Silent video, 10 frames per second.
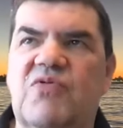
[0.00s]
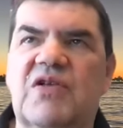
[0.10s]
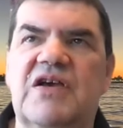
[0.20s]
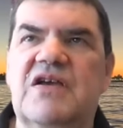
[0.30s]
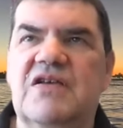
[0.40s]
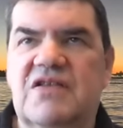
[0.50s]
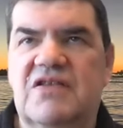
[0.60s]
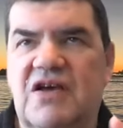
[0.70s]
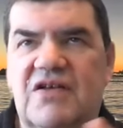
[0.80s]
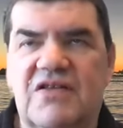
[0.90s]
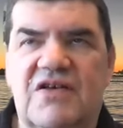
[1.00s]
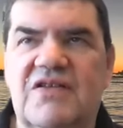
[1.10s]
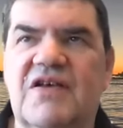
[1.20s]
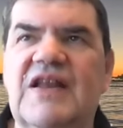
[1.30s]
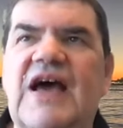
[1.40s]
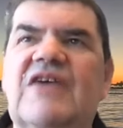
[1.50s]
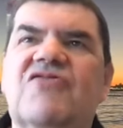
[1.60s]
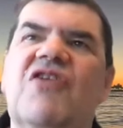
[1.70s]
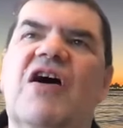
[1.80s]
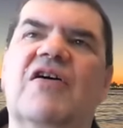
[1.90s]
really the the, the
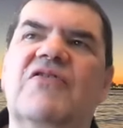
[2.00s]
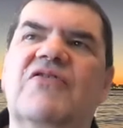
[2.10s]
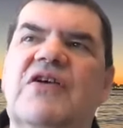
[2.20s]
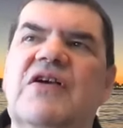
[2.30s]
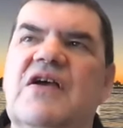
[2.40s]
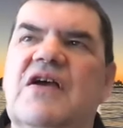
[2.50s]
next challenge.